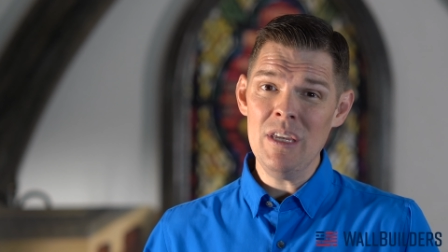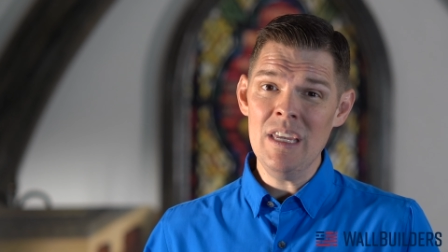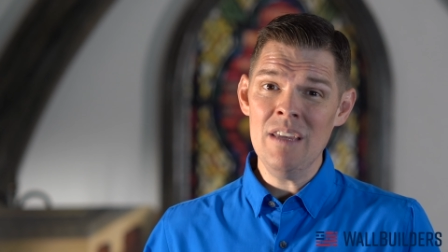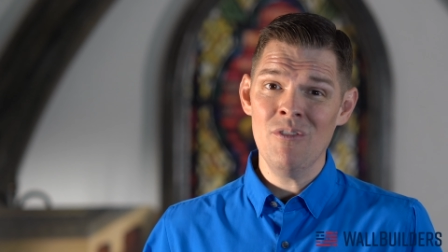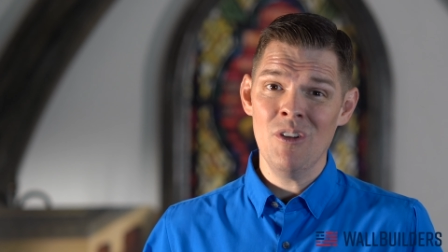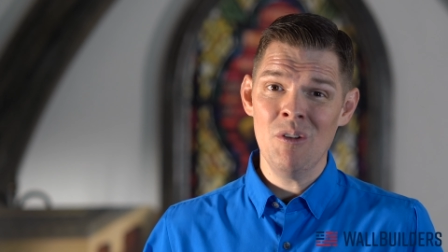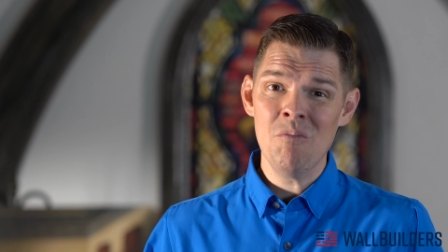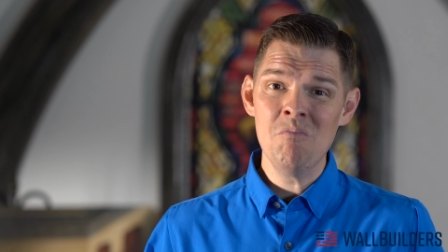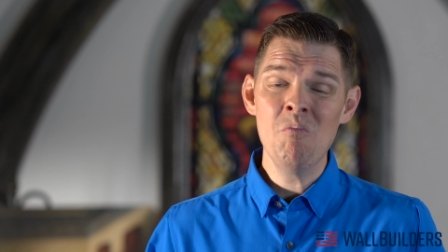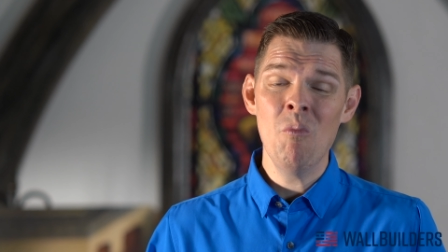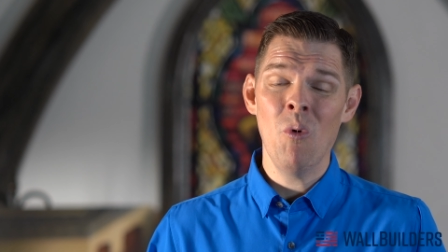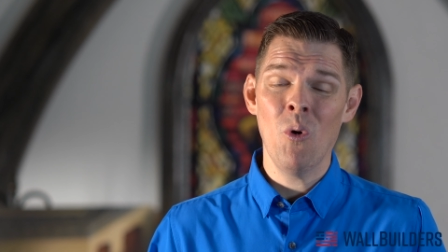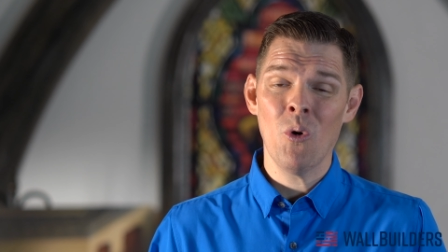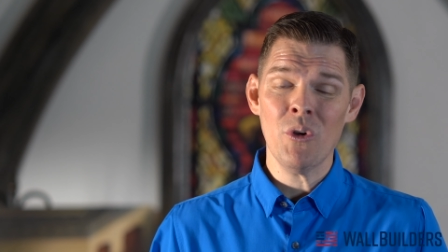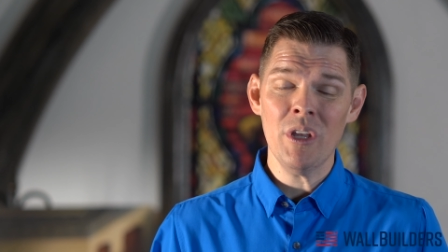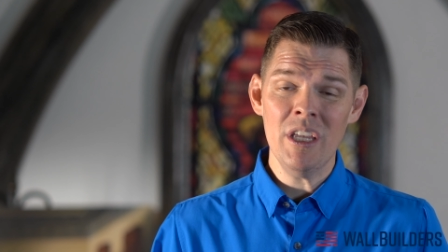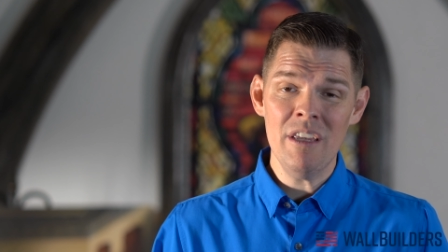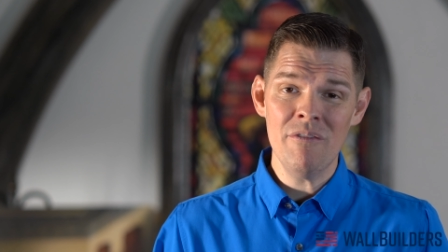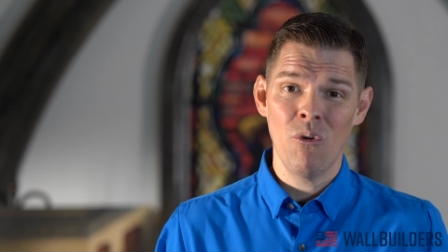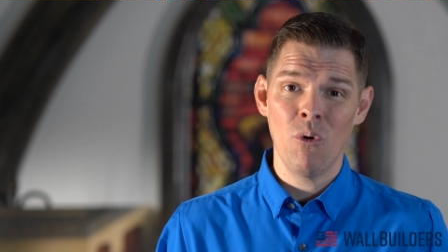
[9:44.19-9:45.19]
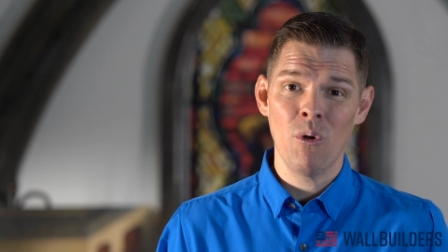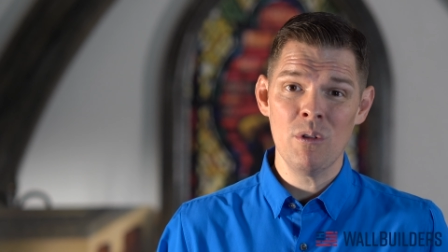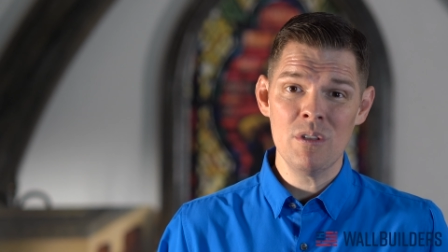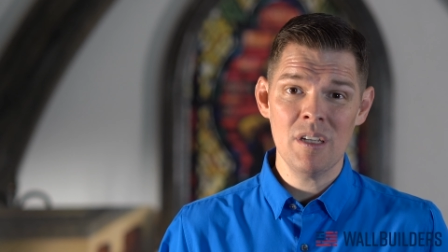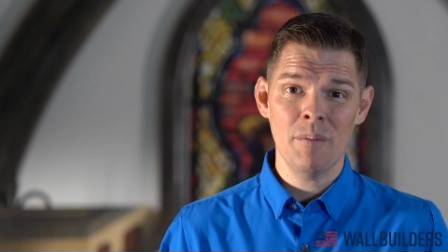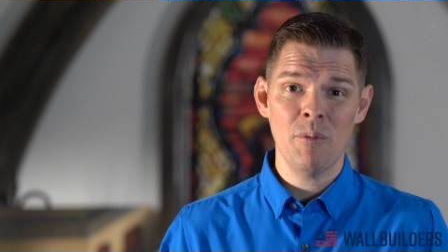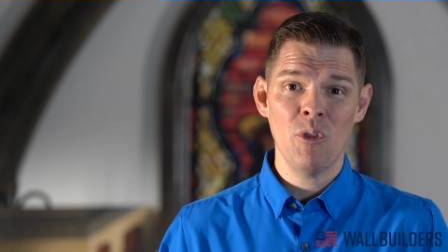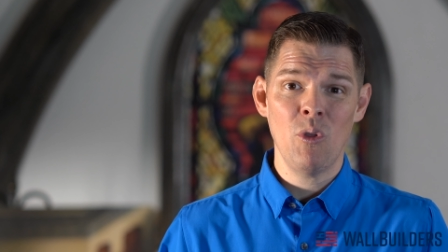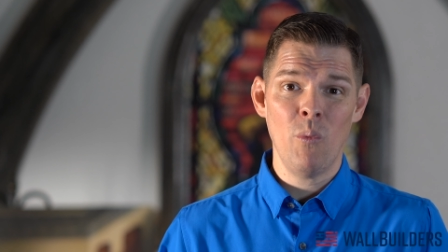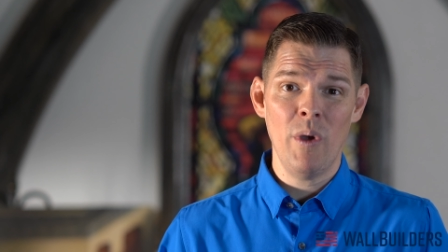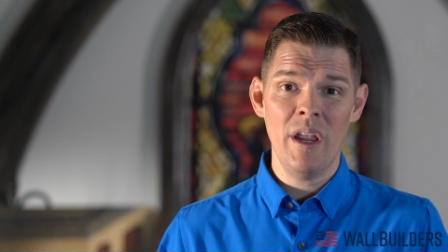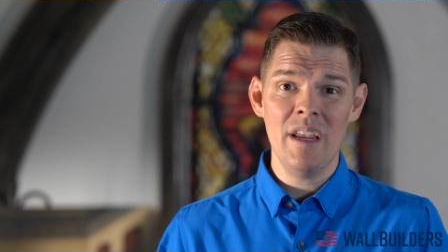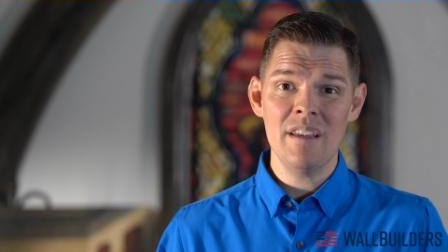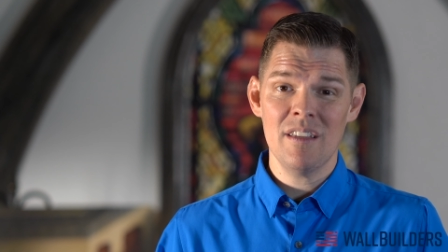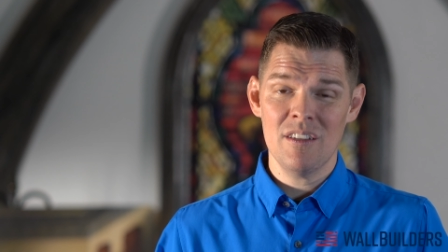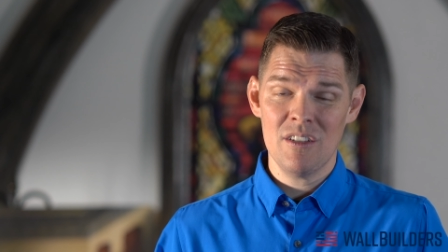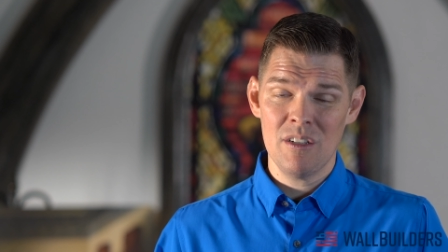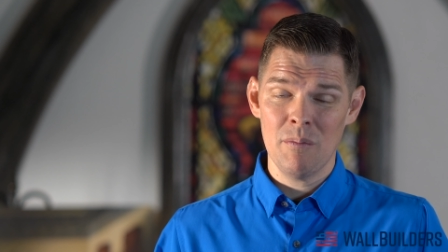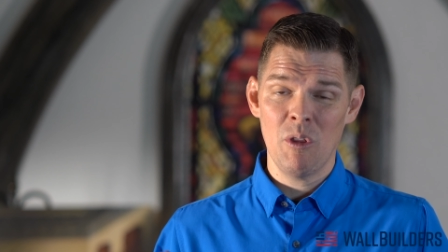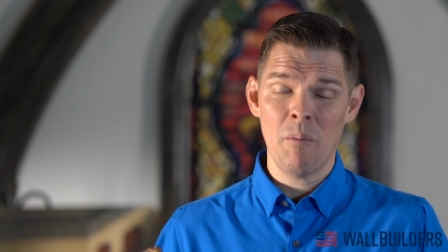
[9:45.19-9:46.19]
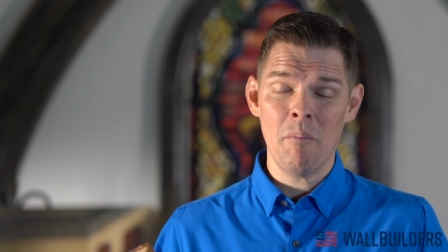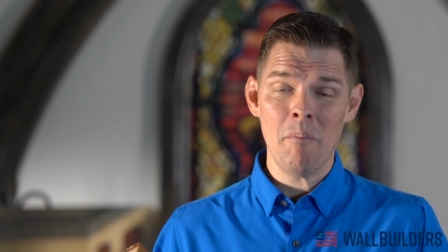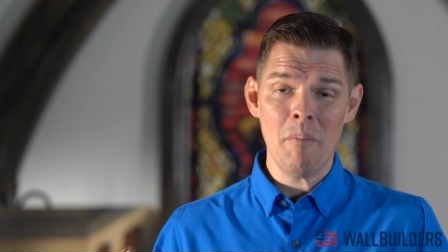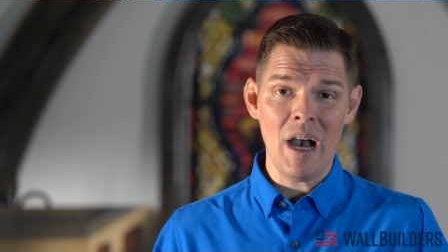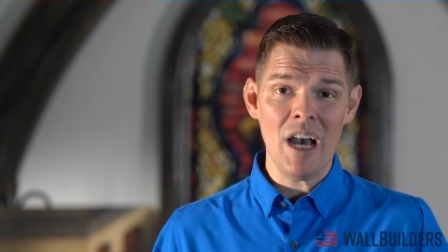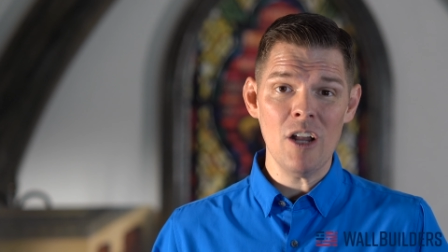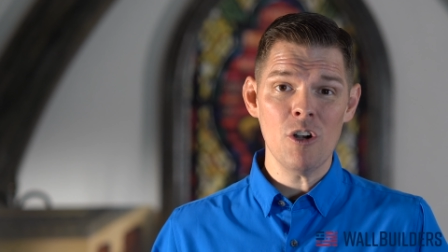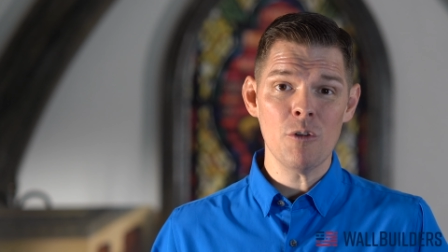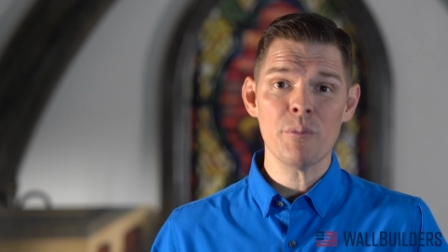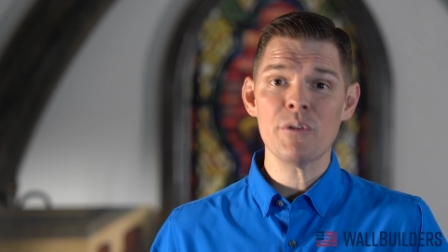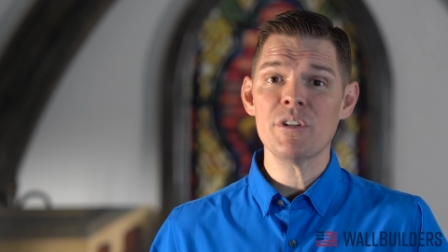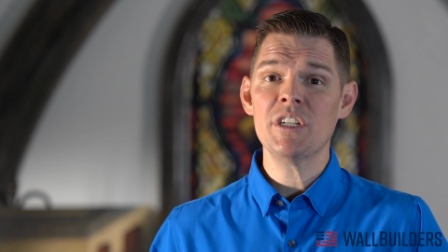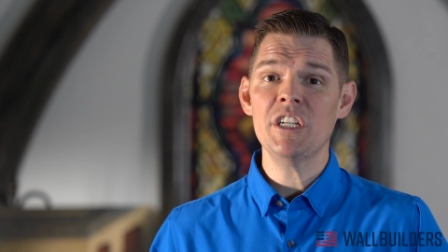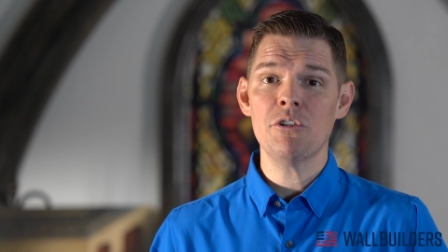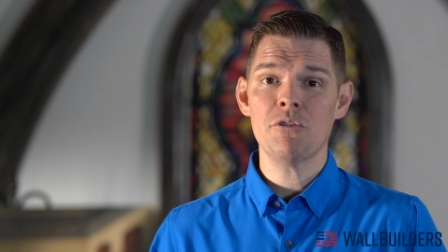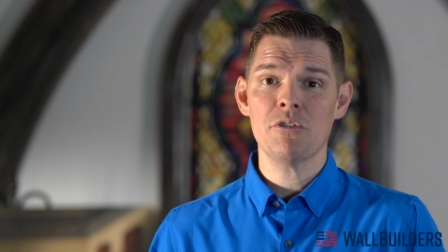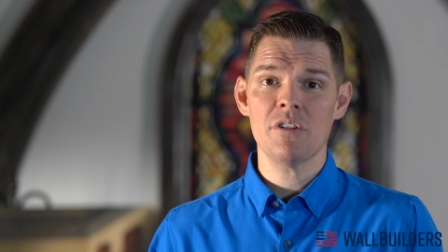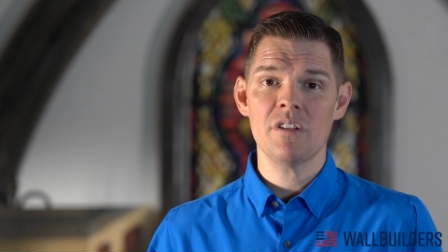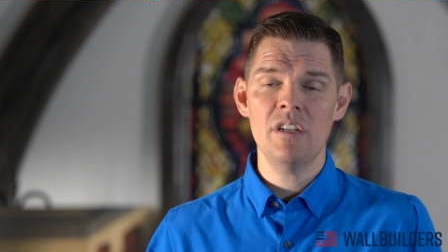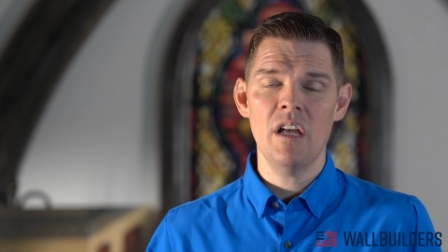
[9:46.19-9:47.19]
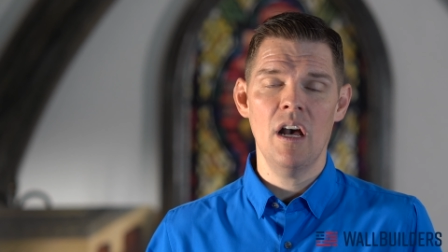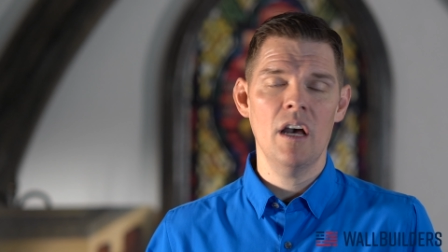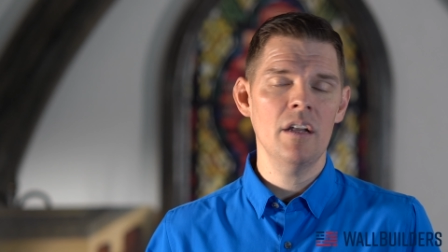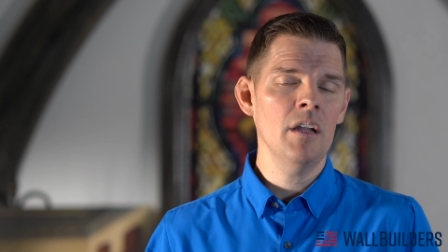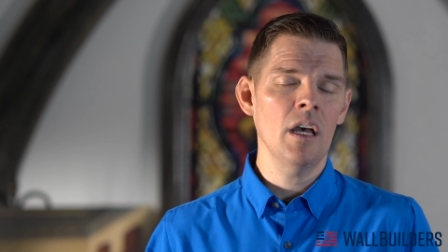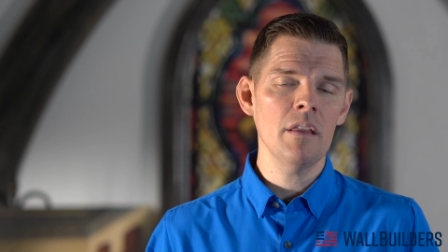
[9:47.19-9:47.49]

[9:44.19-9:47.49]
even more evil in some of the ways that some of the modern procedures is done.